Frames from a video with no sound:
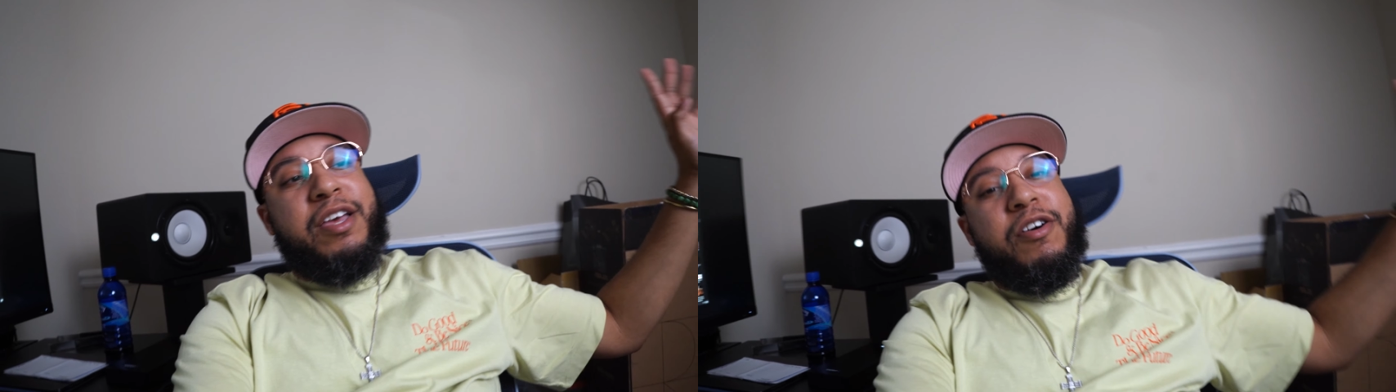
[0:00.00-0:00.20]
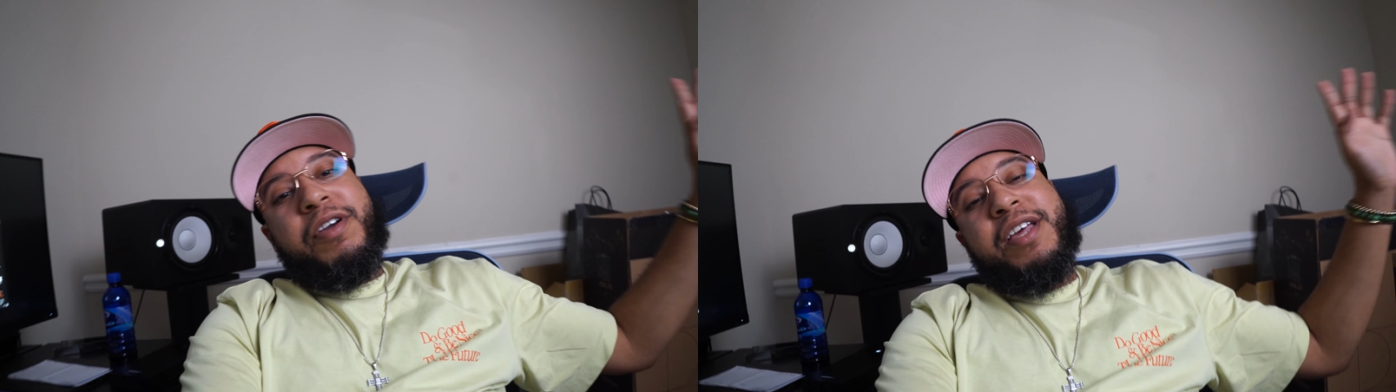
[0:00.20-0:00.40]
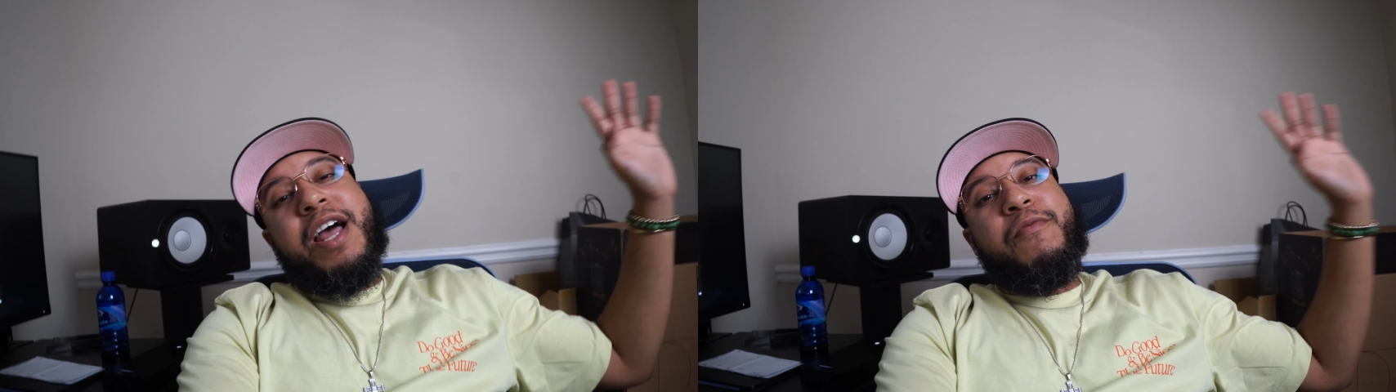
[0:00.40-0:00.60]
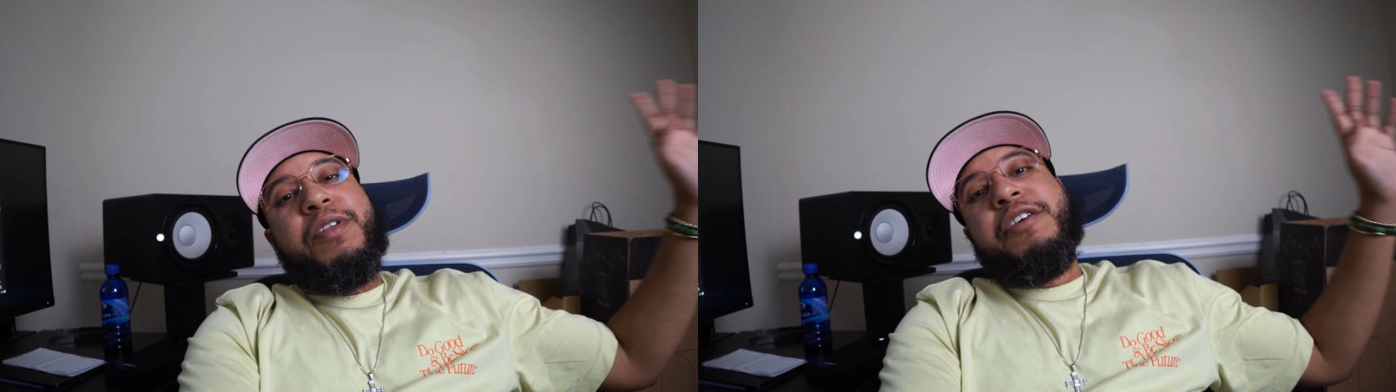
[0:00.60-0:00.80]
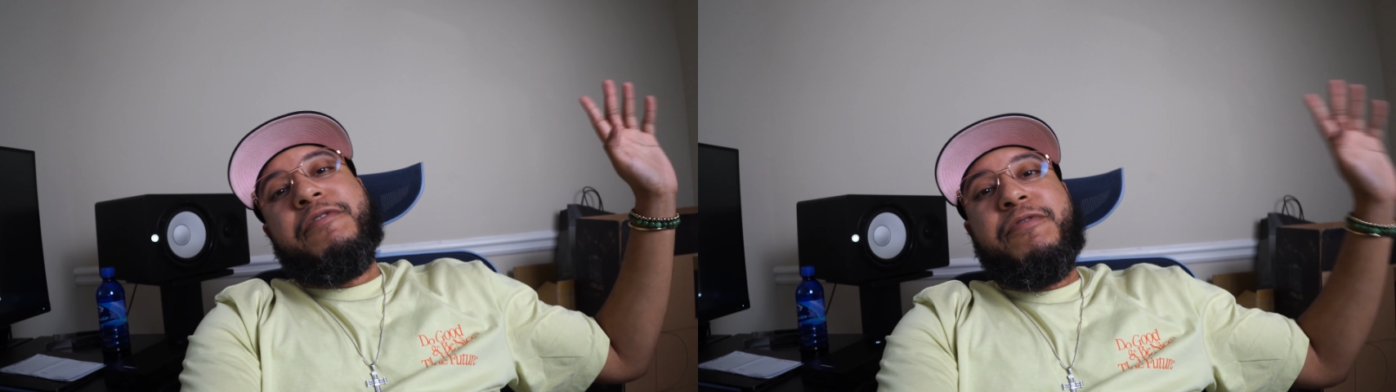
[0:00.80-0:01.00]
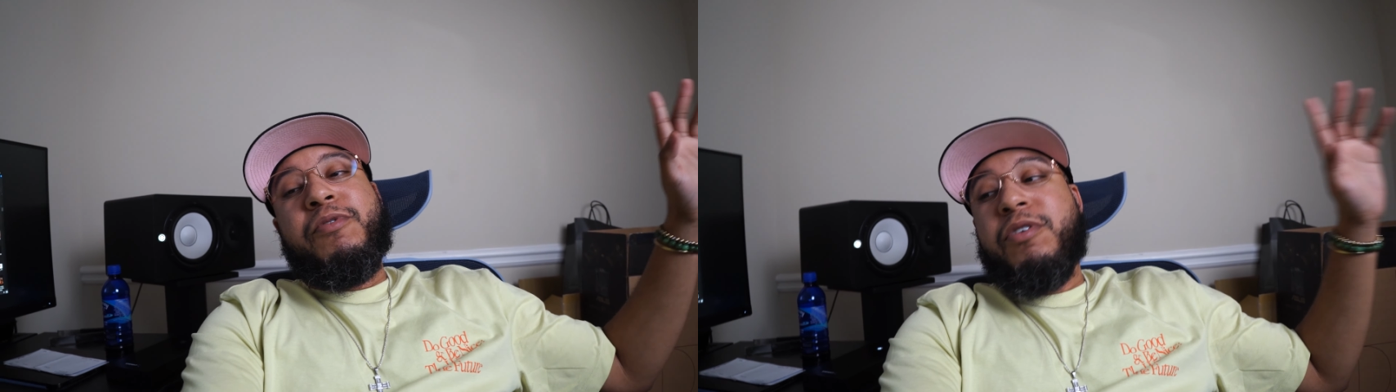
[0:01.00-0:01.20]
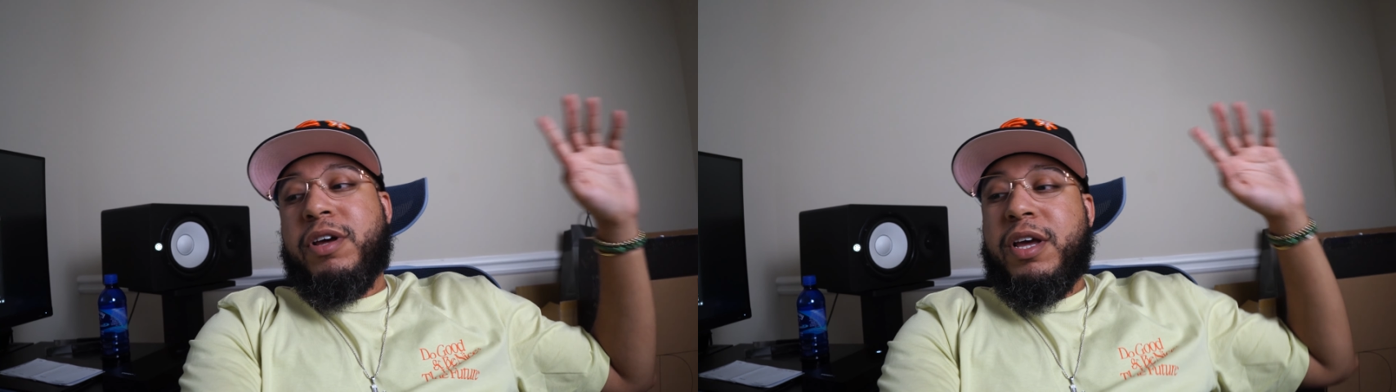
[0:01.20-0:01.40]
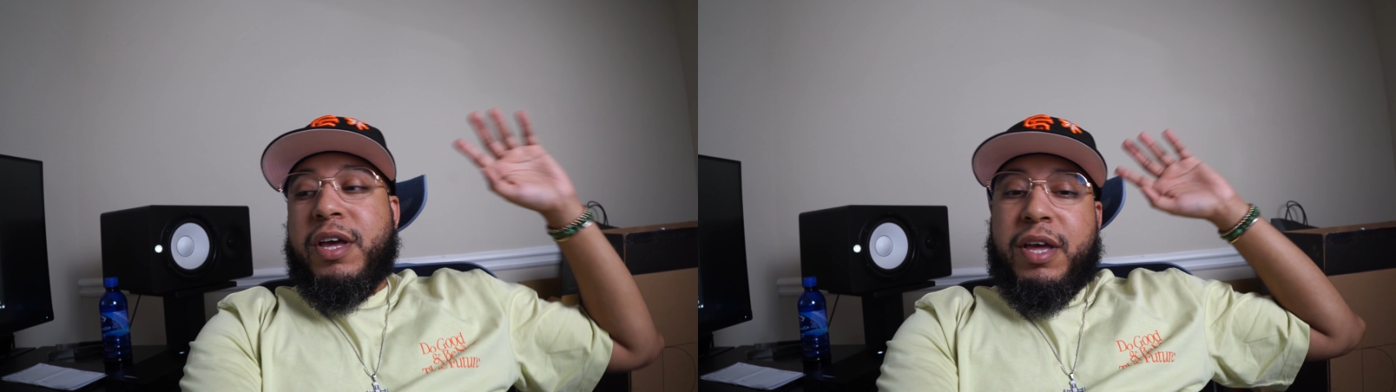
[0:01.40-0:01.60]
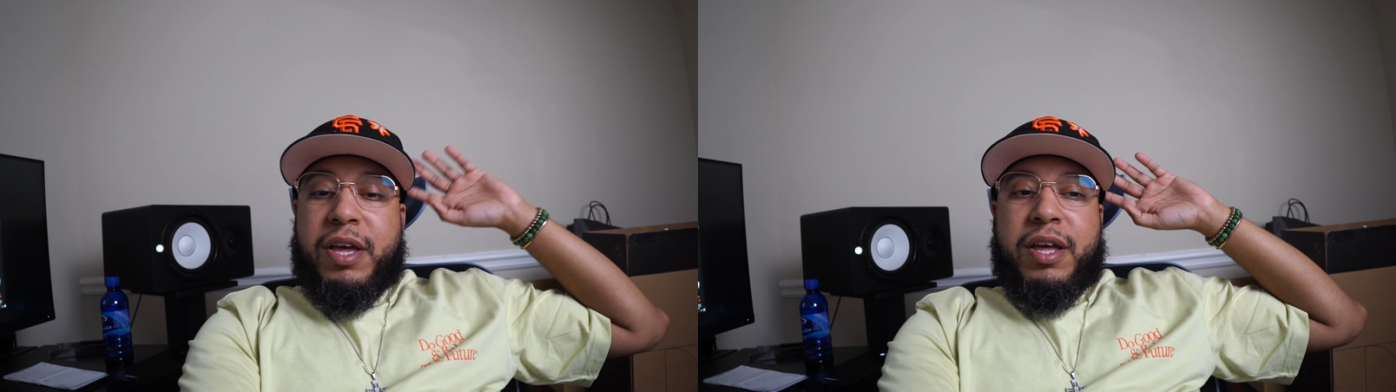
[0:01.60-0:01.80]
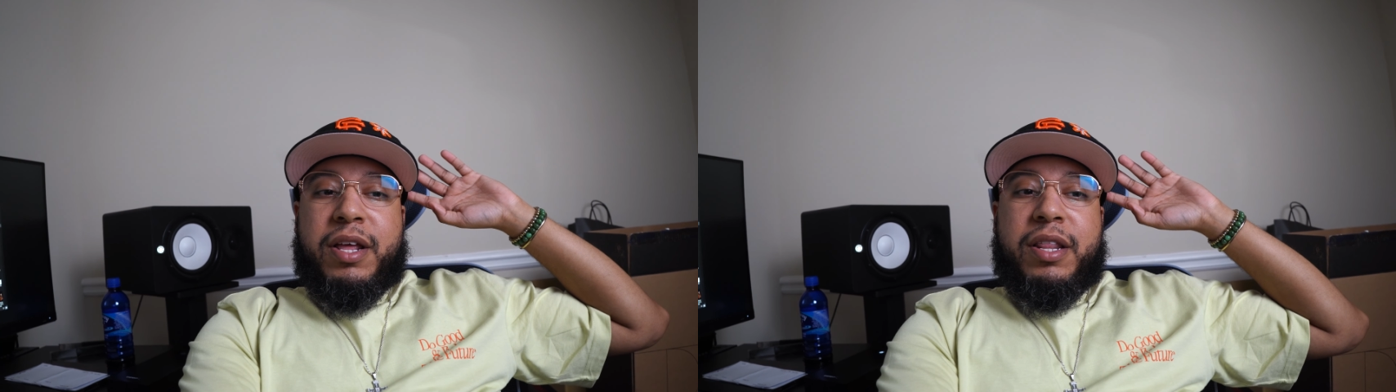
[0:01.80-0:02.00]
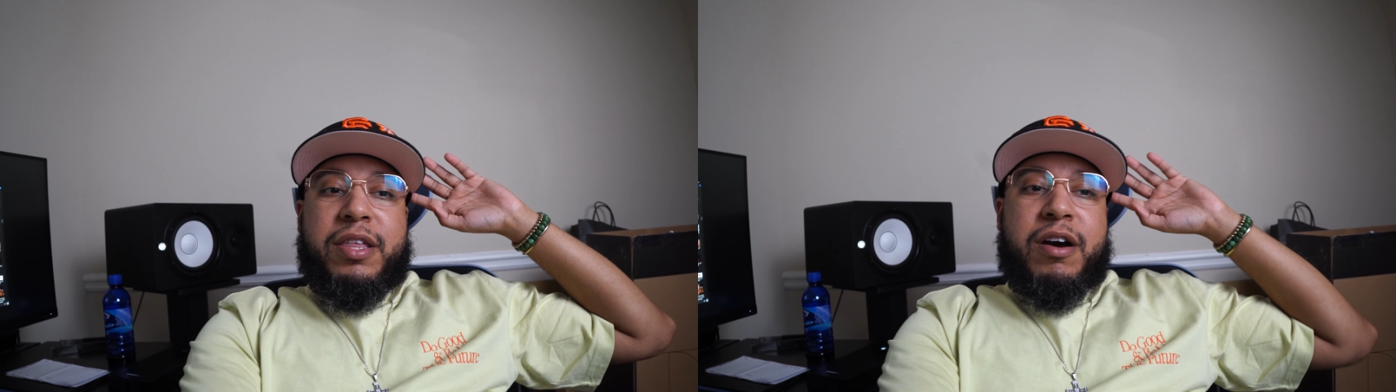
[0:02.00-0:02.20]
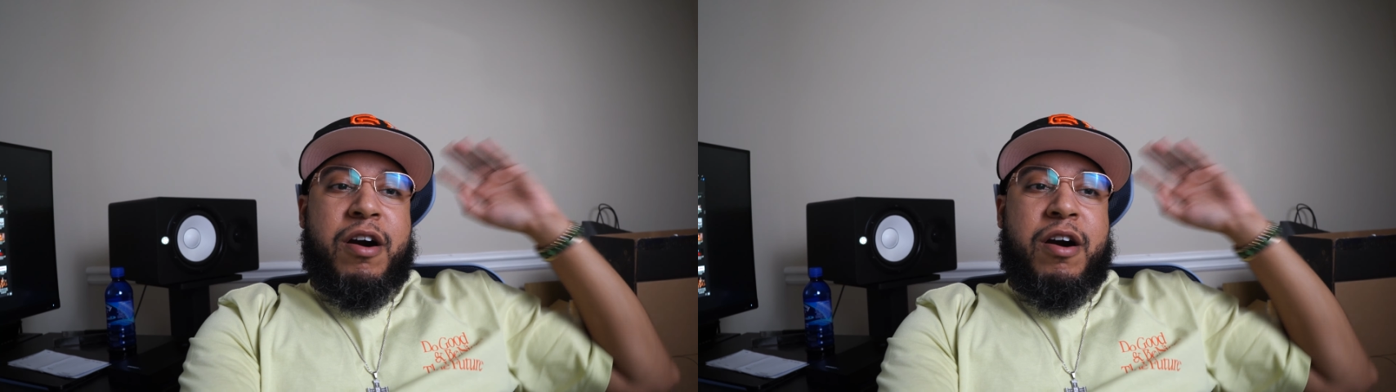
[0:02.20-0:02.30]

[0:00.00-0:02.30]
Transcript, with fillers: yo, can I really afford the